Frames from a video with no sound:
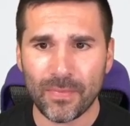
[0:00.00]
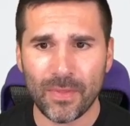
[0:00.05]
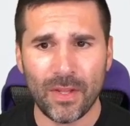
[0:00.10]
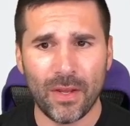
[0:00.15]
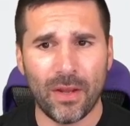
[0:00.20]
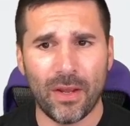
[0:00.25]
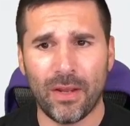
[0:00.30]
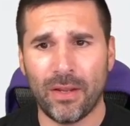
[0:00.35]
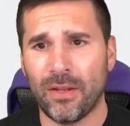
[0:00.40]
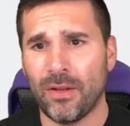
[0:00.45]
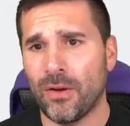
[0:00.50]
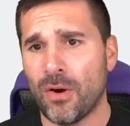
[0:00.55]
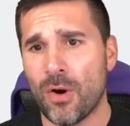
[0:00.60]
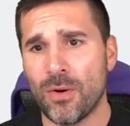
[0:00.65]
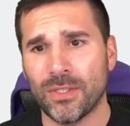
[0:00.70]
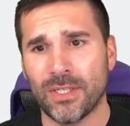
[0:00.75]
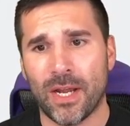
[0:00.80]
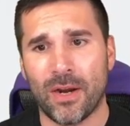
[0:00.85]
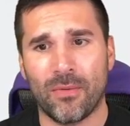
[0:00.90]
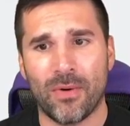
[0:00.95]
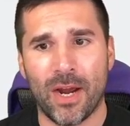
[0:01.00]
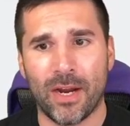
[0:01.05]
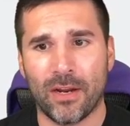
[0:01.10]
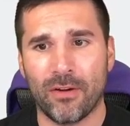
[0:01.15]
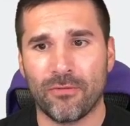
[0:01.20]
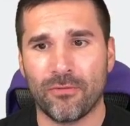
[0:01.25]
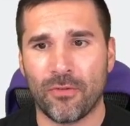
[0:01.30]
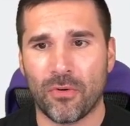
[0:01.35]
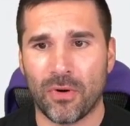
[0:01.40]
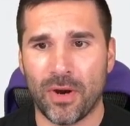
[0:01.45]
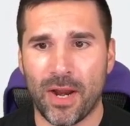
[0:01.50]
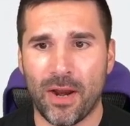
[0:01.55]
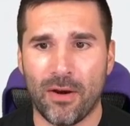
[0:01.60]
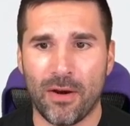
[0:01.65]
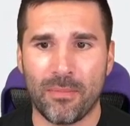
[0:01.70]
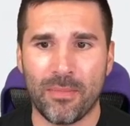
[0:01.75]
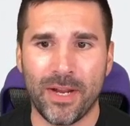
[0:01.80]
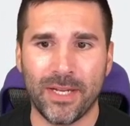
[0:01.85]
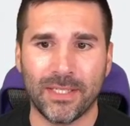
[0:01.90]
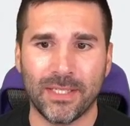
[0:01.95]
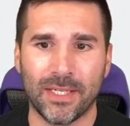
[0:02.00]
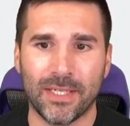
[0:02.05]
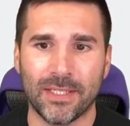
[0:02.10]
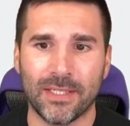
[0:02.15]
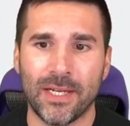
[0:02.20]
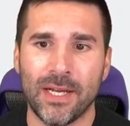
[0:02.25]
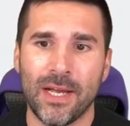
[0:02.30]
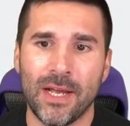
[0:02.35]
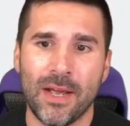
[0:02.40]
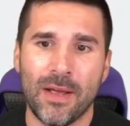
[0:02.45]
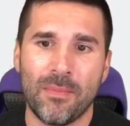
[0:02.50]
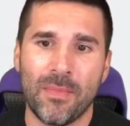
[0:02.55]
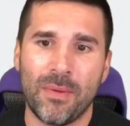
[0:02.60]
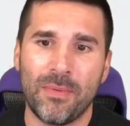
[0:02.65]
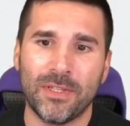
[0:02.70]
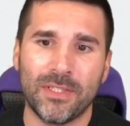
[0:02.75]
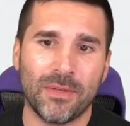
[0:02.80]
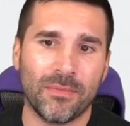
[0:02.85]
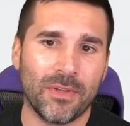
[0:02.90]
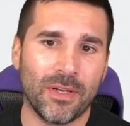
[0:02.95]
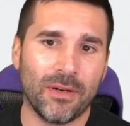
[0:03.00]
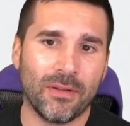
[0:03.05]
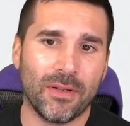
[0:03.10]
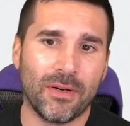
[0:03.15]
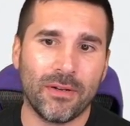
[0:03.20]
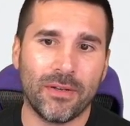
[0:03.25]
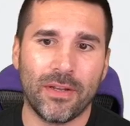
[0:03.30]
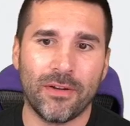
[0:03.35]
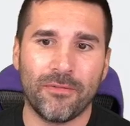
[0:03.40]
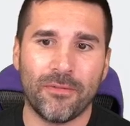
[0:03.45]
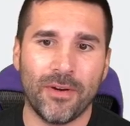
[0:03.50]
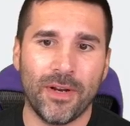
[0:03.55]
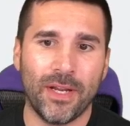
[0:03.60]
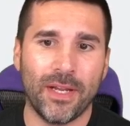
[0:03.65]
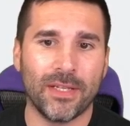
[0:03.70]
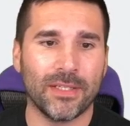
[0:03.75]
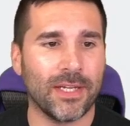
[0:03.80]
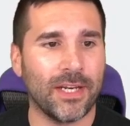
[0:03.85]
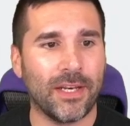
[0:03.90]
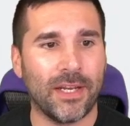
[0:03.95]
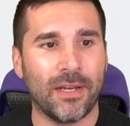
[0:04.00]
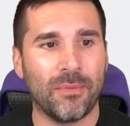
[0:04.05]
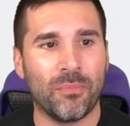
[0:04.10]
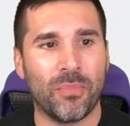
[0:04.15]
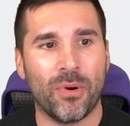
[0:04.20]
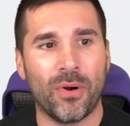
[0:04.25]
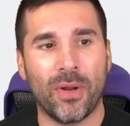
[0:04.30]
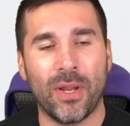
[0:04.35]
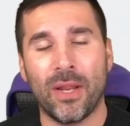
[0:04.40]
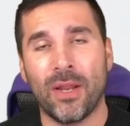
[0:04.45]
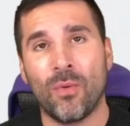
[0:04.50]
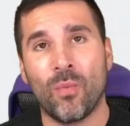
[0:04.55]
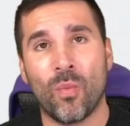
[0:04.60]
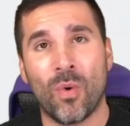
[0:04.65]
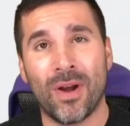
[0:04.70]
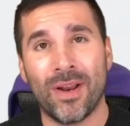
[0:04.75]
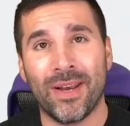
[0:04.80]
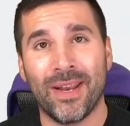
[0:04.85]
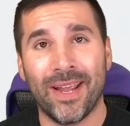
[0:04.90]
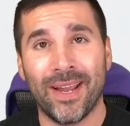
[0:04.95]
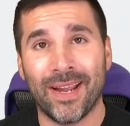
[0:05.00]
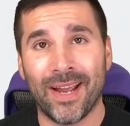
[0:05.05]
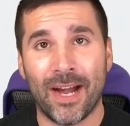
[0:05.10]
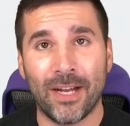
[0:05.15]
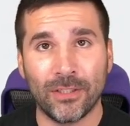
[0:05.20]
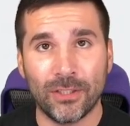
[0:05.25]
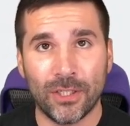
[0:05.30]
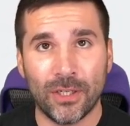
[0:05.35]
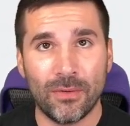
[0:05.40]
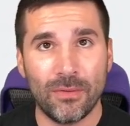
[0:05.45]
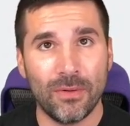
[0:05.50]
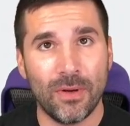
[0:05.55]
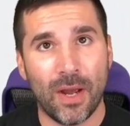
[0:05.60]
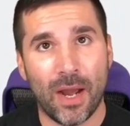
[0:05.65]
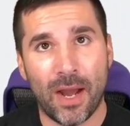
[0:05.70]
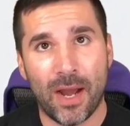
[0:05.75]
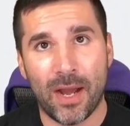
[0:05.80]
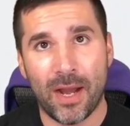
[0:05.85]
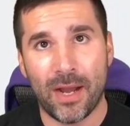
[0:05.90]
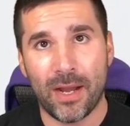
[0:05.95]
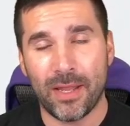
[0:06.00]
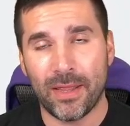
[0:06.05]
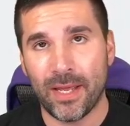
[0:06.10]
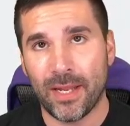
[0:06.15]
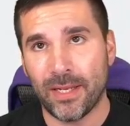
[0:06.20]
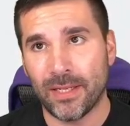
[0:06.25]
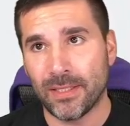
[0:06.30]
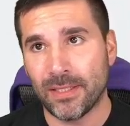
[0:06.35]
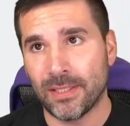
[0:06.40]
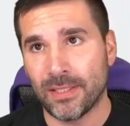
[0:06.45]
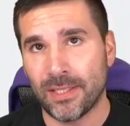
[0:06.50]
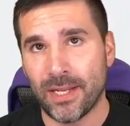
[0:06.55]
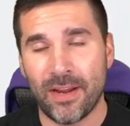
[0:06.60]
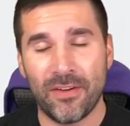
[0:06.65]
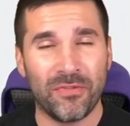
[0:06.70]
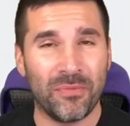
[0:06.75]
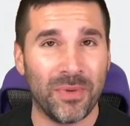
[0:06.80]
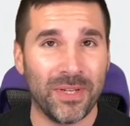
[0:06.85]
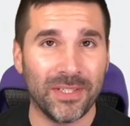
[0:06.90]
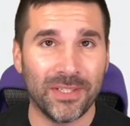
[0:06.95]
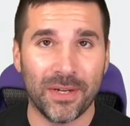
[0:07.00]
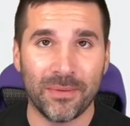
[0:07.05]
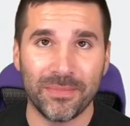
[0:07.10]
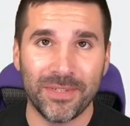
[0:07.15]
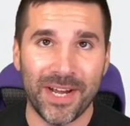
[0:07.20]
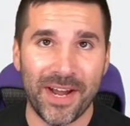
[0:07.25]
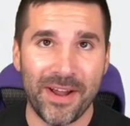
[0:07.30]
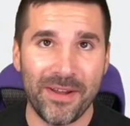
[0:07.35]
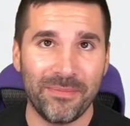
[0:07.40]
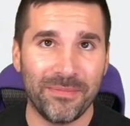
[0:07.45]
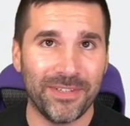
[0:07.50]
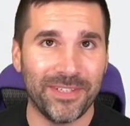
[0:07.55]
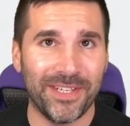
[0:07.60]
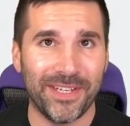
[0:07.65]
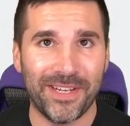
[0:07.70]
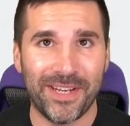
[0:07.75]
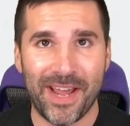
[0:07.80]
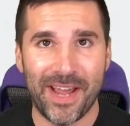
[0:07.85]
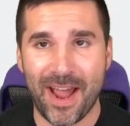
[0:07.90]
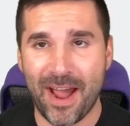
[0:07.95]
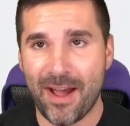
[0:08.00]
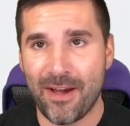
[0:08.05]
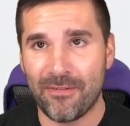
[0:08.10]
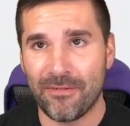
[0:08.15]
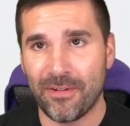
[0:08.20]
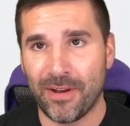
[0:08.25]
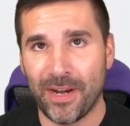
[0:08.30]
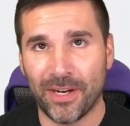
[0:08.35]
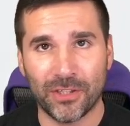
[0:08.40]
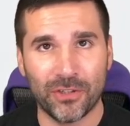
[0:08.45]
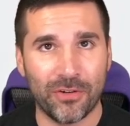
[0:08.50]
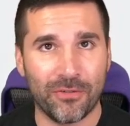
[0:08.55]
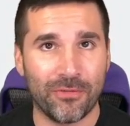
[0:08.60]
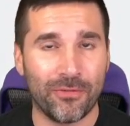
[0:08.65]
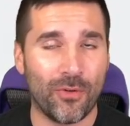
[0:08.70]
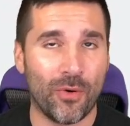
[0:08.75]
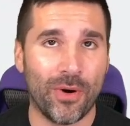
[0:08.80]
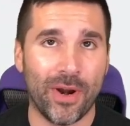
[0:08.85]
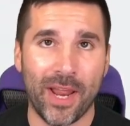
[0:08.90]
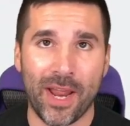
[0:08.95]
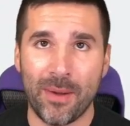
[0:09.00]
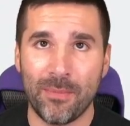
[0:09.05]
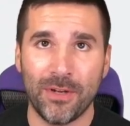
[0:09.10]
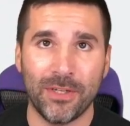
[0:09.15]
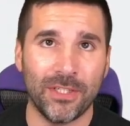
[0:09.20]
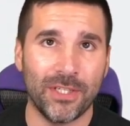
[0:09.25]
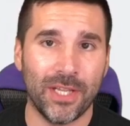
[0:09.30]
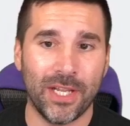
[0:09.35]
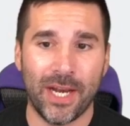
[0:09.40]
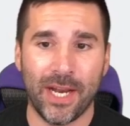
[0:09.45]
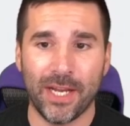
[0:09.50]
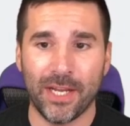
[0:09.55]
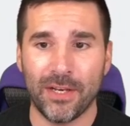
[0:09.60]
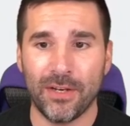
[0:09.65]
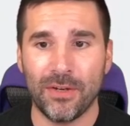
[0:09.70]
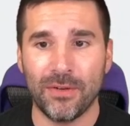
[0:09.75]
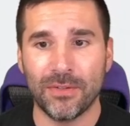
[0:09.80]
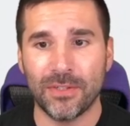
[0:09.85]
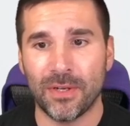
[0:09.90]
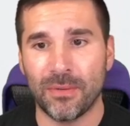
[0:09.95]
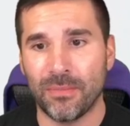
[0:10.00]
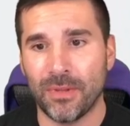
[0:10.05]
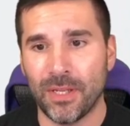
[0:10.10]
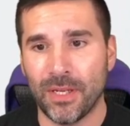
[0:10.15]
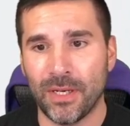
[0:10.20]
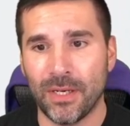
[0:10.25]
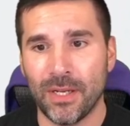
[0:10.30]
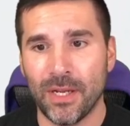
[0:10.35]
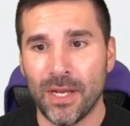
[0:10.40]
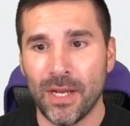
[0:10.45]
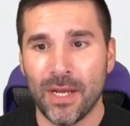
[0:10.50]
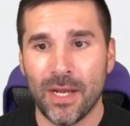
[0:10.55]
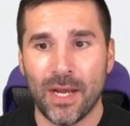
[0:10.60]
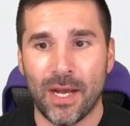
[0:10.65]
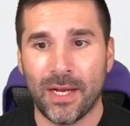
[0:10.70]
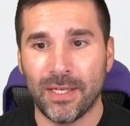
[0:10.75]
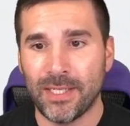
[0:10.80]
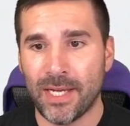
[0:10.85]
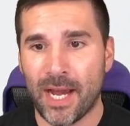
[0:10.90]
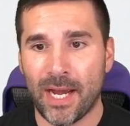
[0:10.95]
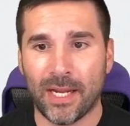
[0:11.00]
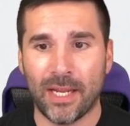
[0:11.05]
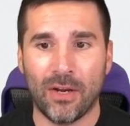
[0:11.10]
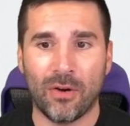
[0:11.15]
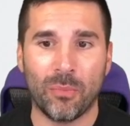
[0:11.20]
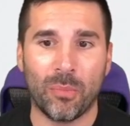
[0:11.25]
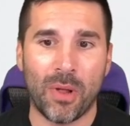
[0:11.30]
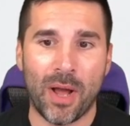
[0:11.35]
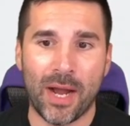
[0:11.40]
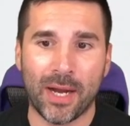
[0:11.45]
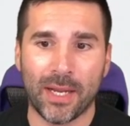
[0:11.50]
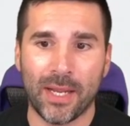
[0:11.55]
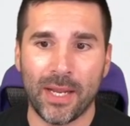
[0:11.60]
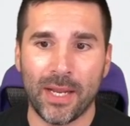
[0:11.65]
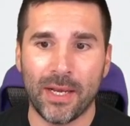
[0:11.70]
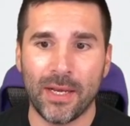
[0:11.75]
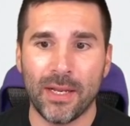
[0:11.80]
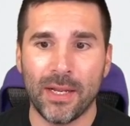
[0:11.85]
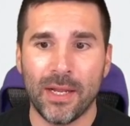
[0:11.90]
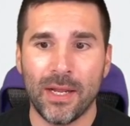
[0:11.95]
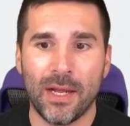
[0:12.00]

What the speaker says: You always got to rock your 4 Arid Mesas. Maybe something a little different is I did put in 1 Iganjo. That has saved me sometimes to have an extra 4 damage that I can do something attacking or blocking.